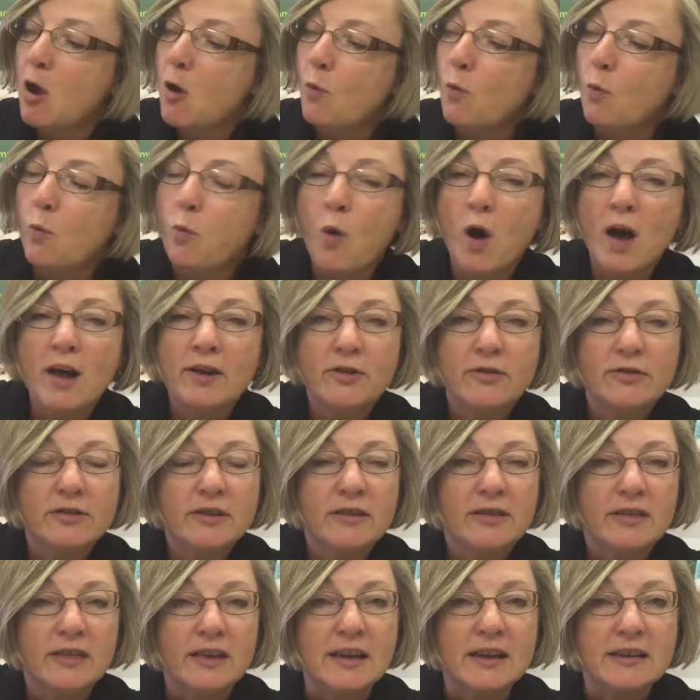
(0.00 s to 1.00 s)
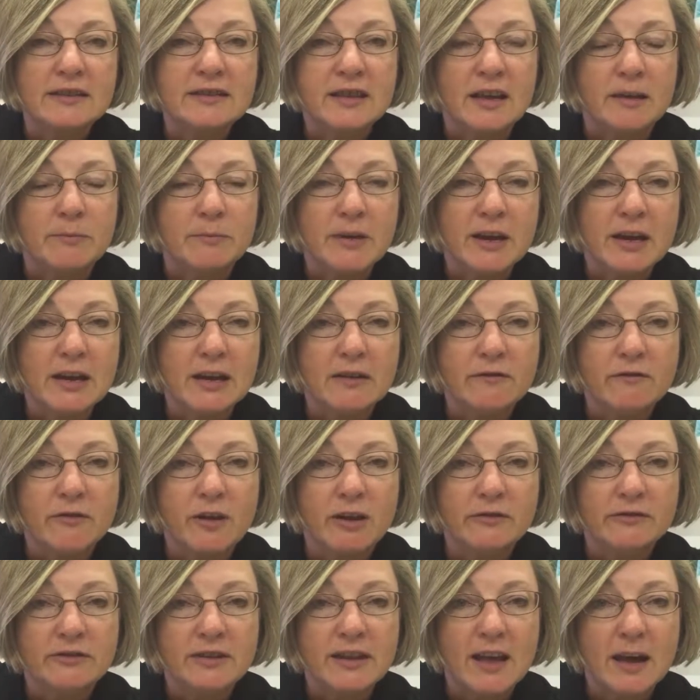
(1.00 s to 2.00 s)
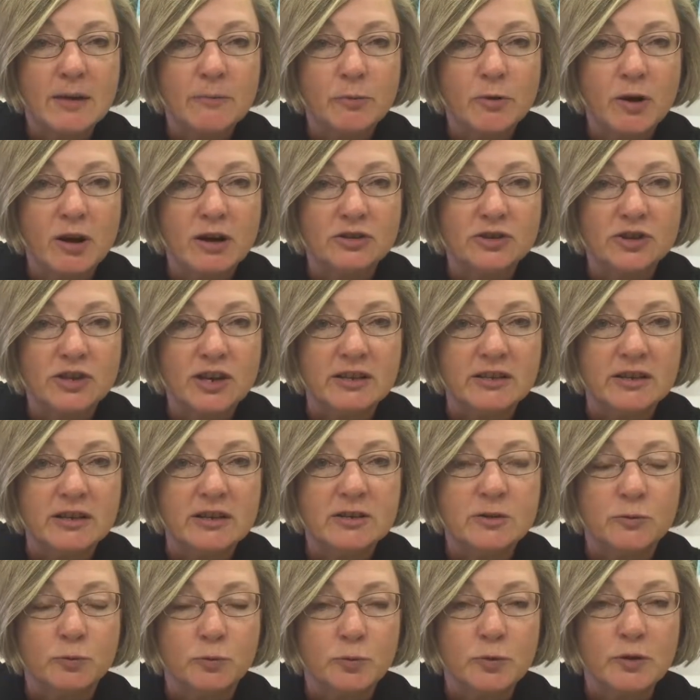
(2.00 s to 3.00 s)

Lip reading: What are the things that being involved in that project has